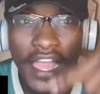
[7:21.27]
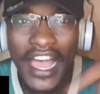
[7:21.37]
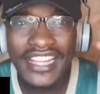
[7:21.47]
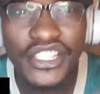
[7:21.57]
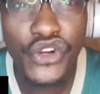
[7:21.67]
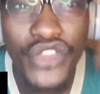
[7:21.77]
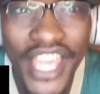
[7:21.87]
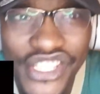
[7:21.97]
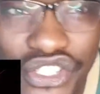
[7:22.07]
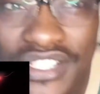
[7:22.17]
I think the
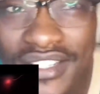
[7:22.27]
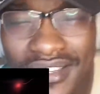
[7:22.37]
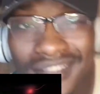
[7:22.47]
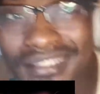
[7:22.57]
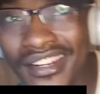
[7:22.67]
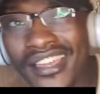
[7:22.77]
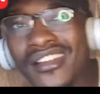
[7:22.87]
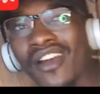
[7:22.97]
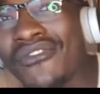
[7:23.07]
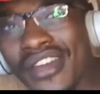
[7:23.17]
reaction to this link
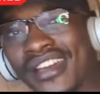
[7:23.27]
of